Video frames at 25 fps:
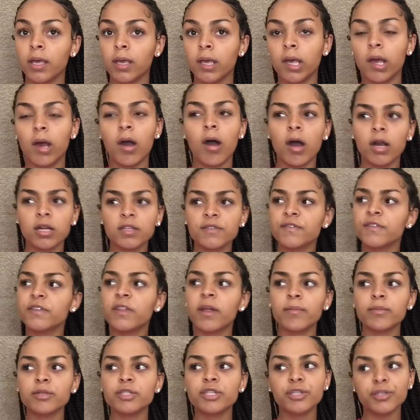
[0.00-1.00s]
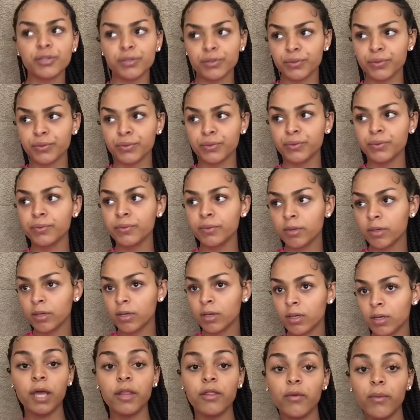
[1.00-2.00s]
and cars for them too.
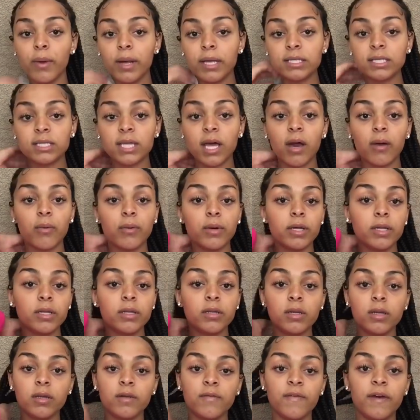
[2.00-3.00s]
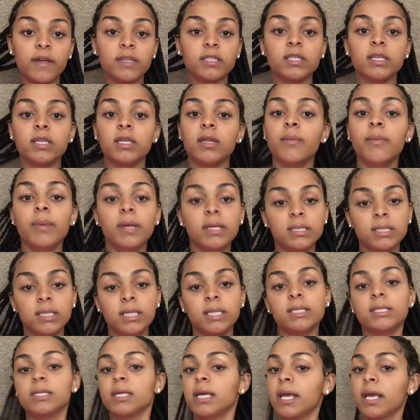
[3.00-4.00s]
And the rest I would invest in a
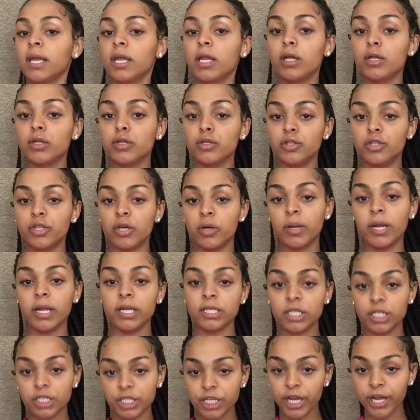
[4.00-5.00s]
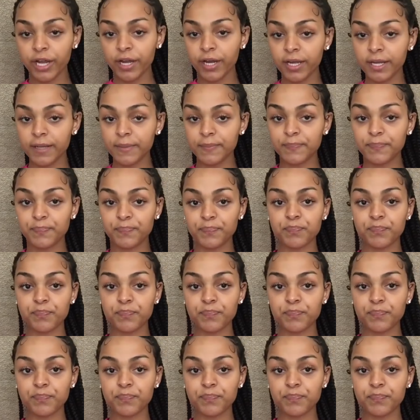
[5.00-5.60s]
business and donate to charity.